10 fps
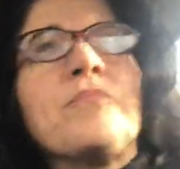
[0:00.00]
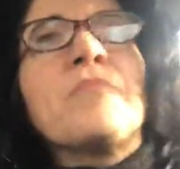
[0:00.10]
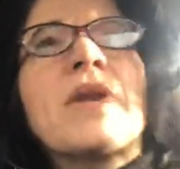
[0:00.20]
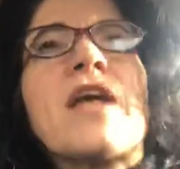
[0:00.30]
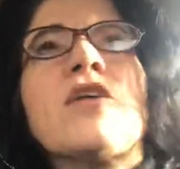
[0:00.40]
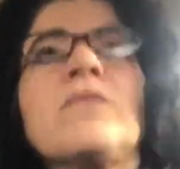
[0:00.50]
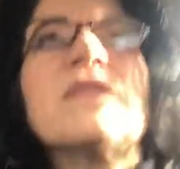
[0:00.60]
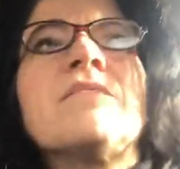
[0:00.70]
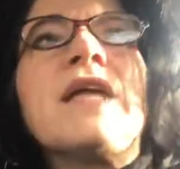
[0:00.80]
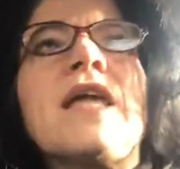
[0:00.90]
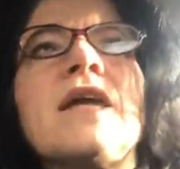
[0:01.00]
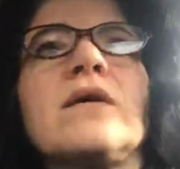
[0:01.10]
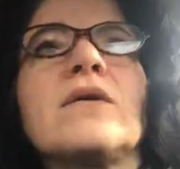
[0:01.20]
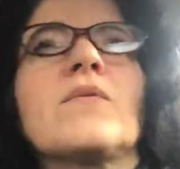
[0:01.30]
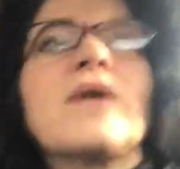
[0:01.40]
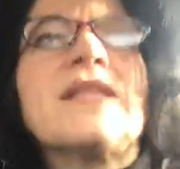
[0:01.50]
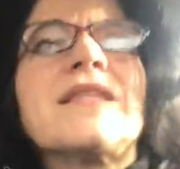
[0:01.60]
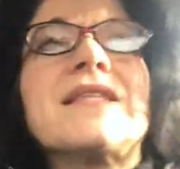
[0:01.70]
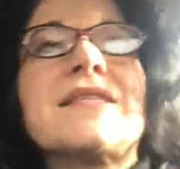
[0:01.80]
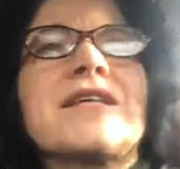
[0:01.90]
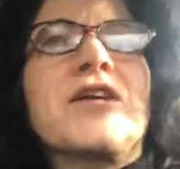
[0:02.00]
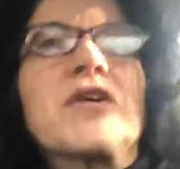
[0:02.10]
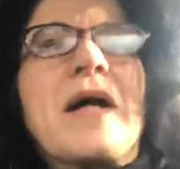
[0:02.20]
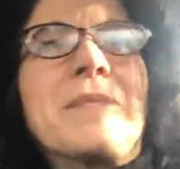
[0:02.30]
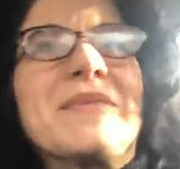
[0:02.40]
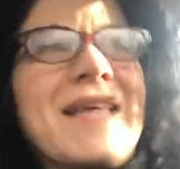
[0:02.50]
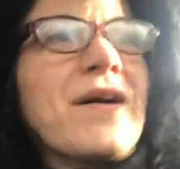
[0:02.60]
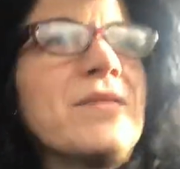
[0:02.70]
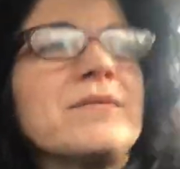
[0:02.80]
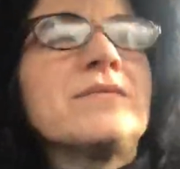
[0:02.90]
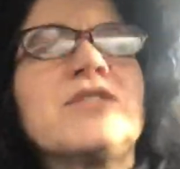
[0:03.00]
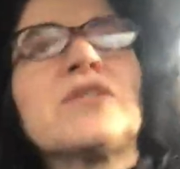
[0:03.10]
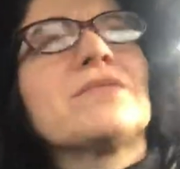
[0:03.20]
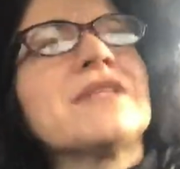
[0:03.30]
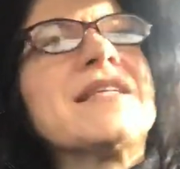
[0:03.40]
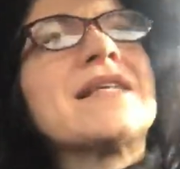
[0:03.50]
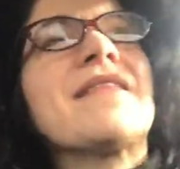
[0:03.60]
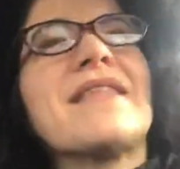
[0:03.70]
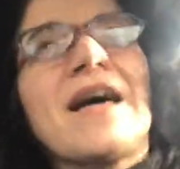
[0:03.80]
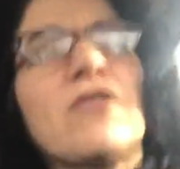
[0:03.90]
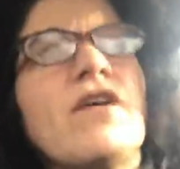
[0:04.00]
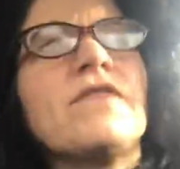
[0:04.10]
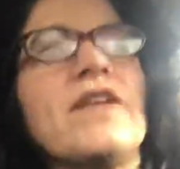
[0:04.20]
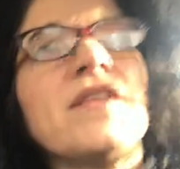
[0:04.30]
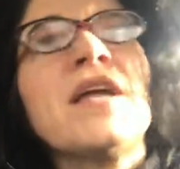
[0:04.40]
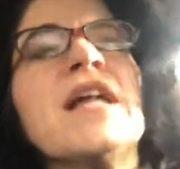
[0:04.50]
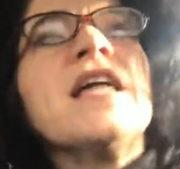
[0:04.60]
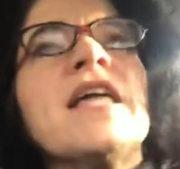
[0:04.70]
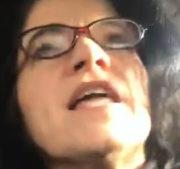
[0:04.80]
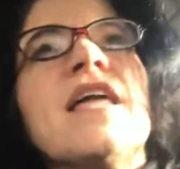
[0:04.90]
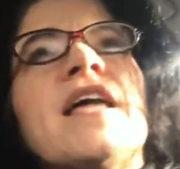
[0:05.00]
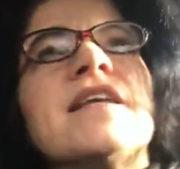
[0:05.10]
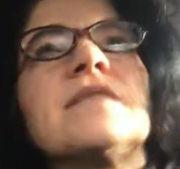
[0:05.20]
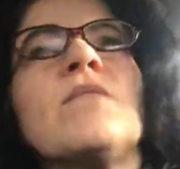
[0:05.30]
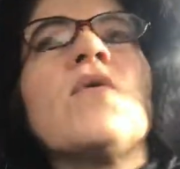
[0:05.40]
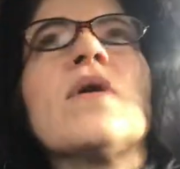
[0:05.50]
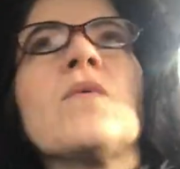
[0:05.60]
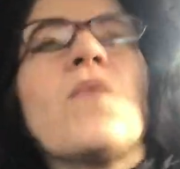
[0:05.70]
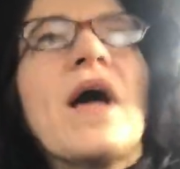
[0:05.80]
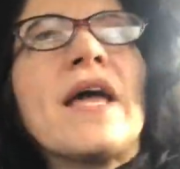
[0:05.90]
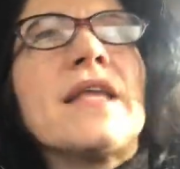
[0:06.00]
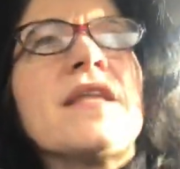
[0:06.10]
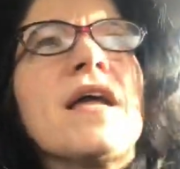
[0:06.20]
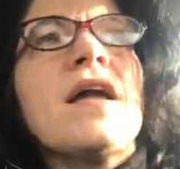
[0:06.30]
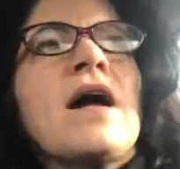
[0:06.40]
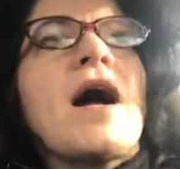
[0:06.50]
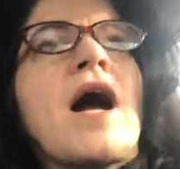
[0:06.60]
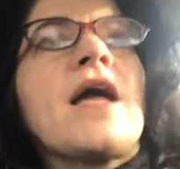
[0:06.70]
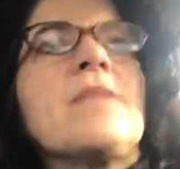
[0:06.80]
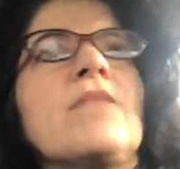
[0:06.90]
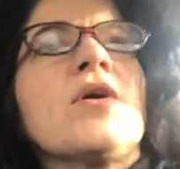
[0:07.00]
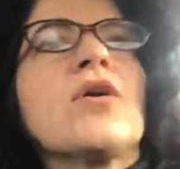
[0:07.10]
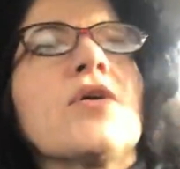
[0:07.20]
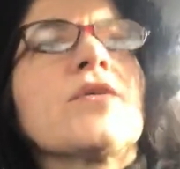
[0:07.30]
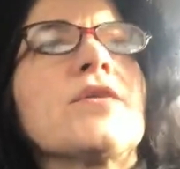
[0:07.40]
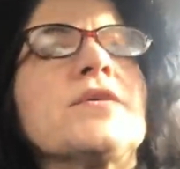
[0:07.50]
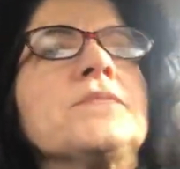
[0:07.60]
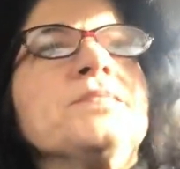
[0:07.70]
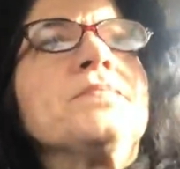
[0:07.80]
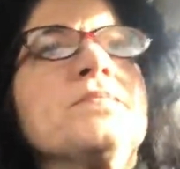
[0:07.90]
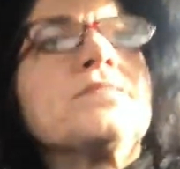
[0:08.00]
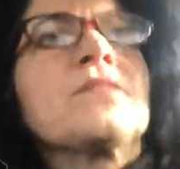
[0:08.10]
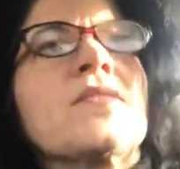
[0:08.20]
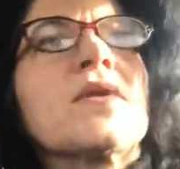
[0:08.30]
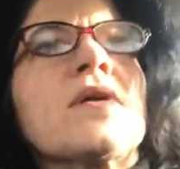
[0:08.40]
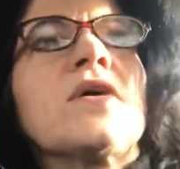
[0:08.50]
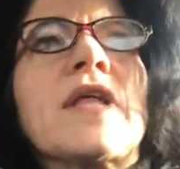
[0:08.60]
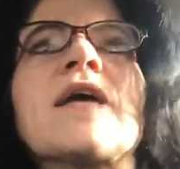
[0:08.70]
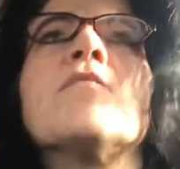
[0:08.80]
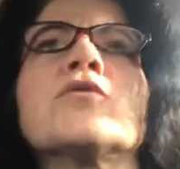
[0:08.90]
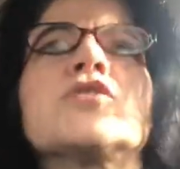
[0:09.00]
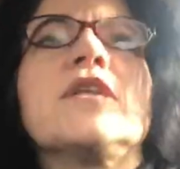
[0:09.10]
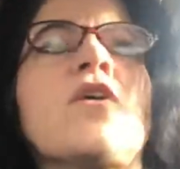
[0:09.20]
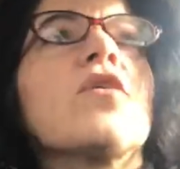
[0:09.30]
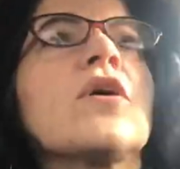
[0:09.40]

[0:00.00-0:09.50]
But I know with me, when the stinger comes out, which it really is not that often, is more when I'm hurt, like emotionally, or